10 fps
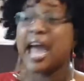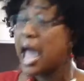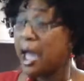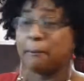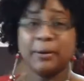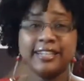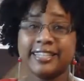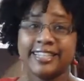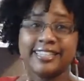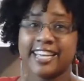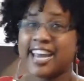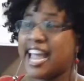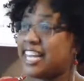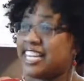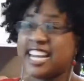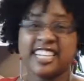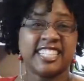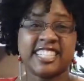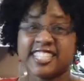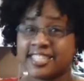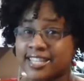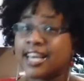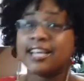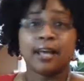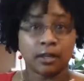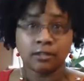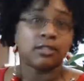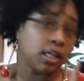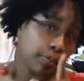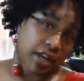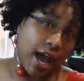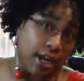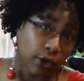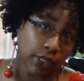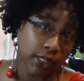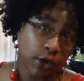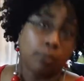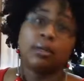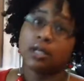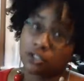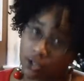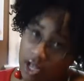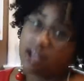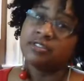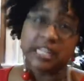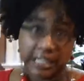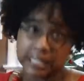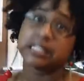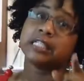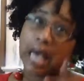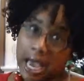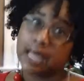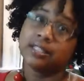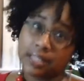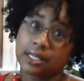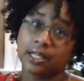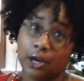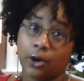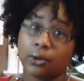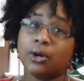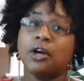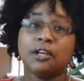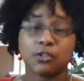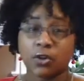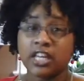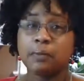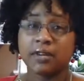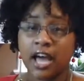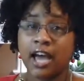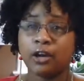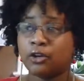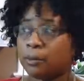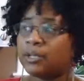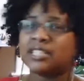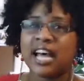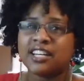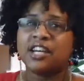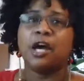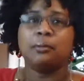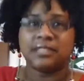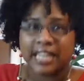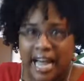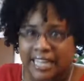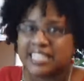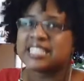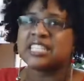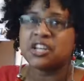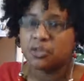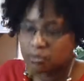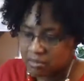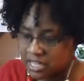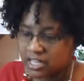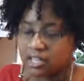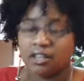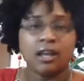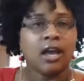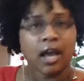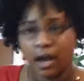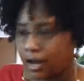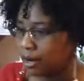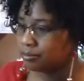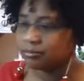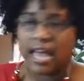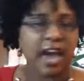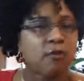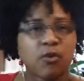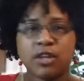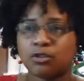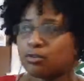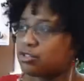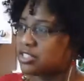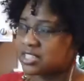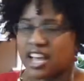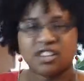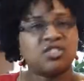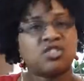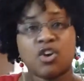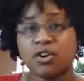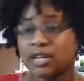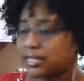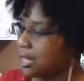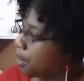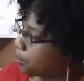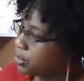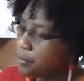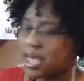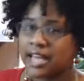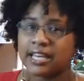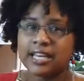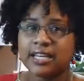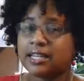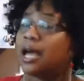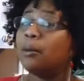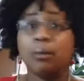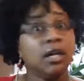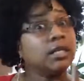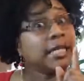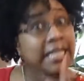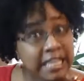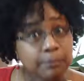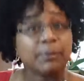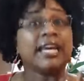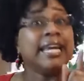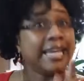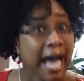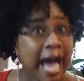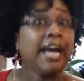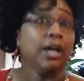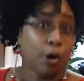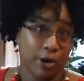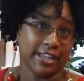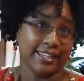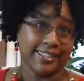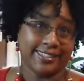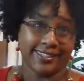And put it in there and let it just, keep an eye on it though, because your oven is as high as it can go. So keep an eye on it, but that'll help to kind of sear the meat in. Halfway through, just kind of stir it, put it back in, but keep an eye on it.